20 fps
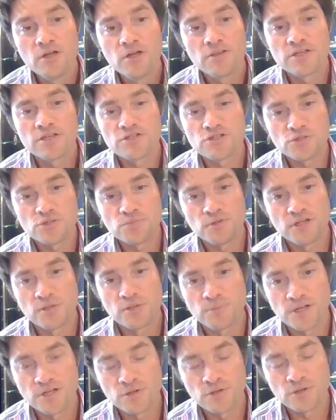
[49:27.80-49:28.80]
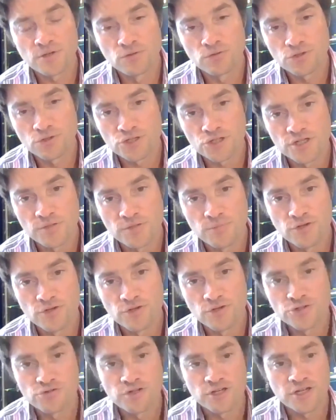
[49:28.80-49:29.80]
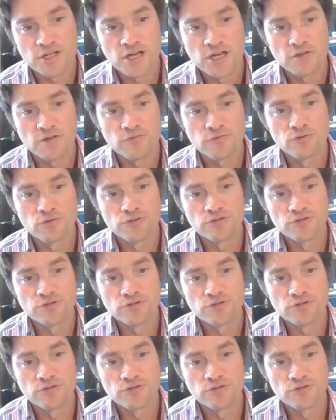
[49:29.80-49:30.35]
there's just been a big auction in Monterey in California,